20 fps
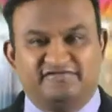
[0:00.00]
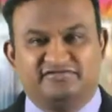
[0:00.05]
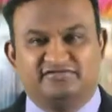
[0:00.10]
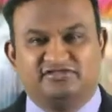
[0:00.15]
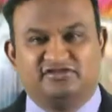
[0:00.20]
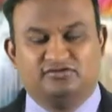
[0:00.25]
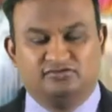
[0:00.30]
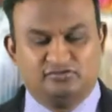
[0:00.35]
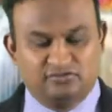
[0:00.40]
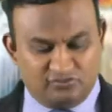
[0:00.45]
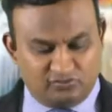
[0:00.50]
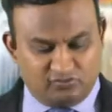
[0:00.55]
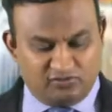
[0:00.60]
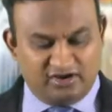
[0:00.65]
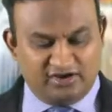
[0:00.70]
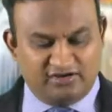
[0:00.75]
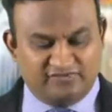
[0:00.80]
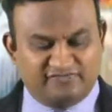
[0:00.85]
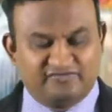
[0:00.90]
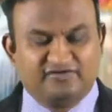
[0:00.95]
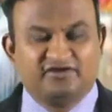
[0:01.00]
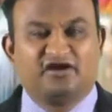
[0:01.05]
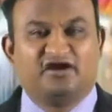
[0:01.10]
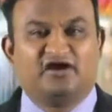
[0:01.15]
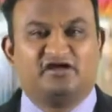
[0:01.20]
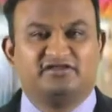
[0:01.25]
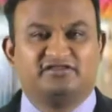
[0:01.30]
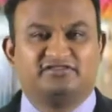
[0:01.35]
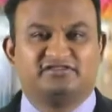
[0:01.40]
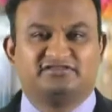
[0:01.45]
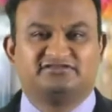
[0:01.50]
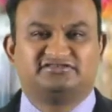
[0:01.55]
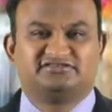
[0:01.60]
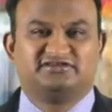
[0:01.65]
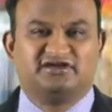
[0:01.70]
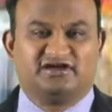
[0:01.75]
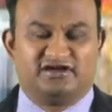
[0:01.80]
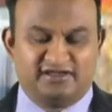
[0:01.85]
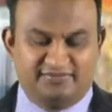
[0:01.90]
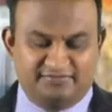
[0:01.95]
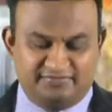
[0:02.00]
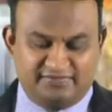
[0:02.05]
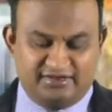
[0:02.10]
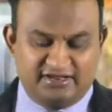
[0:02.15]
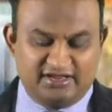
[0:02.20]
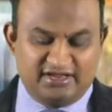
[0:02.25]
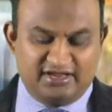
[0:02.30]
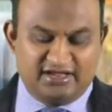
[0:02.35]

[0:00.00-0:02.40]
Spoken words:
with you the Word of God at this time.